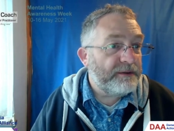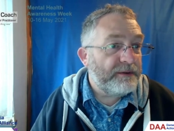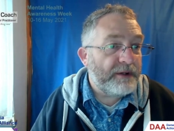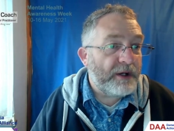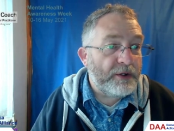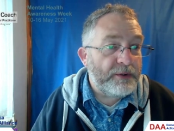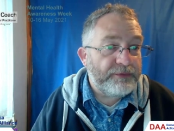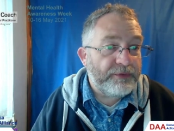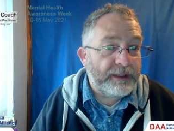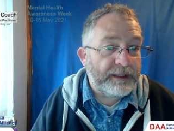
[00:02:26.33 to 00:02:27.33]

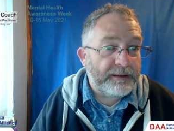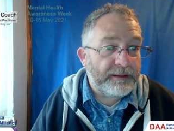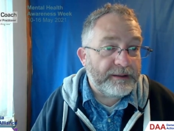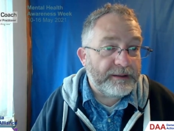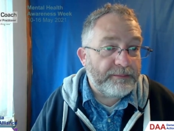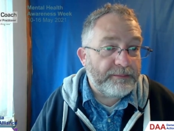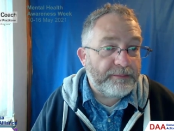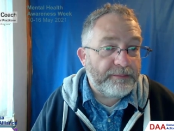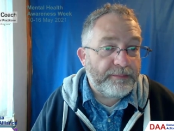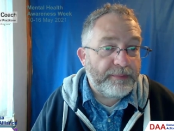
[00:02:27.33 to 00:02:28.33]
I'm going to
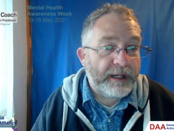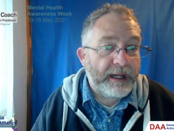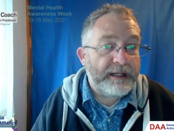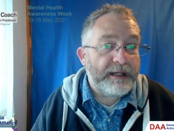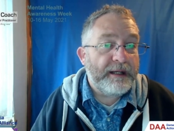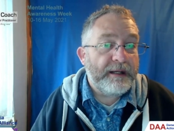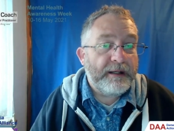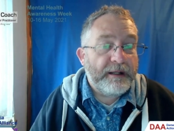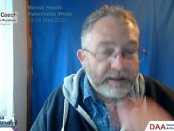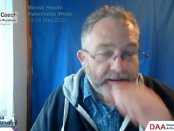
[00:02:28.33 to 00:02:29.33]
play
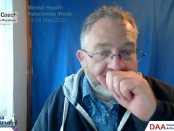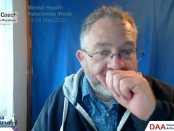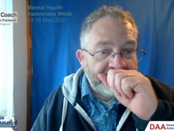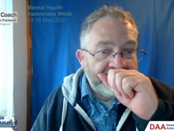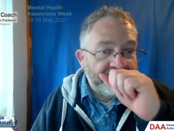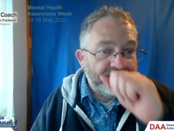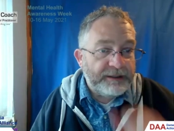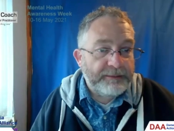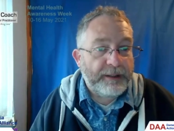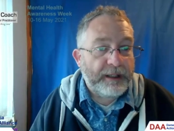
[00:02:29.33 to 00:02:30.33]
I'm just
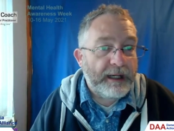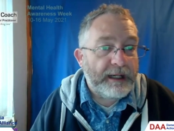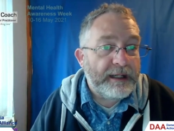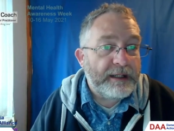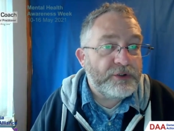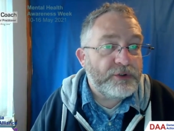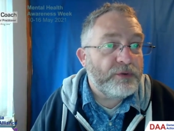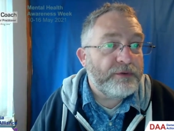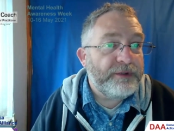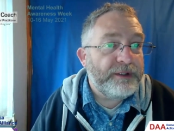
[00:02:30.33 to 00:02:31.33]
going to play a
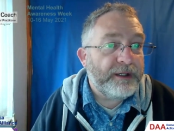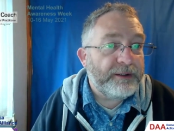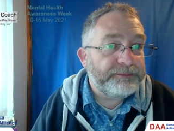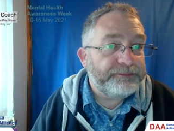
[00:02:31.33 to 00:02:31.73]
short video.